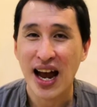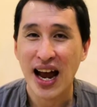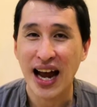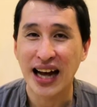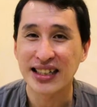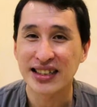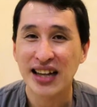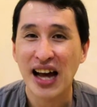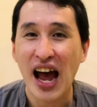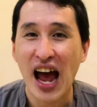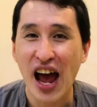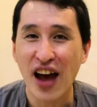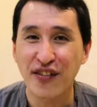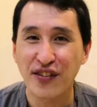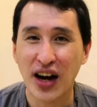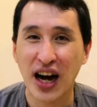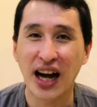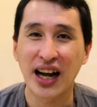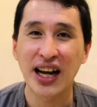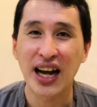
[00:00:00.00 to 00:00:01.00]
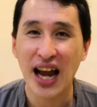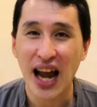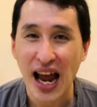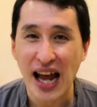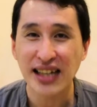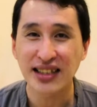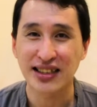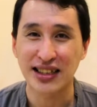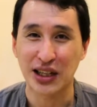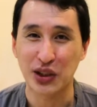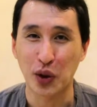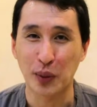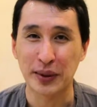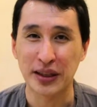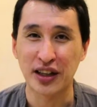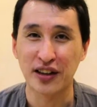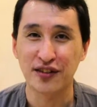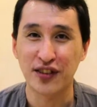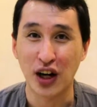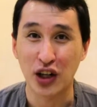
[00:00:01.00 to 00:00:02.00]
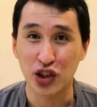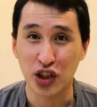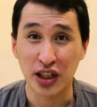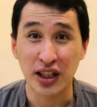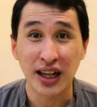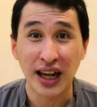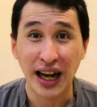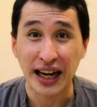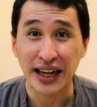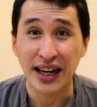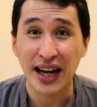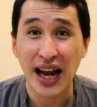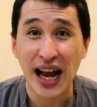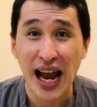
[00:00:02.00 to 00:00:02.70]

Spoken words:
has FI as their dominant function and